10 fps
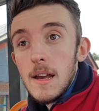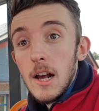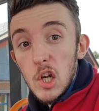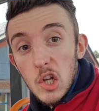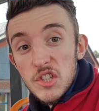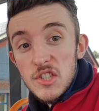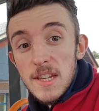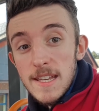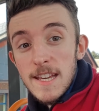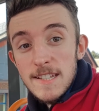I lost
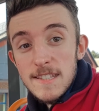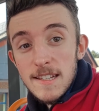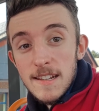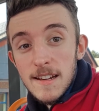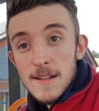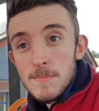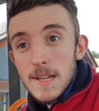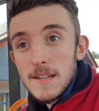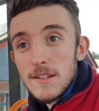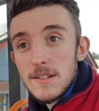it yesterday
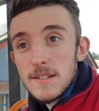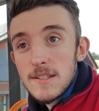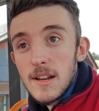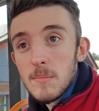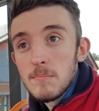because I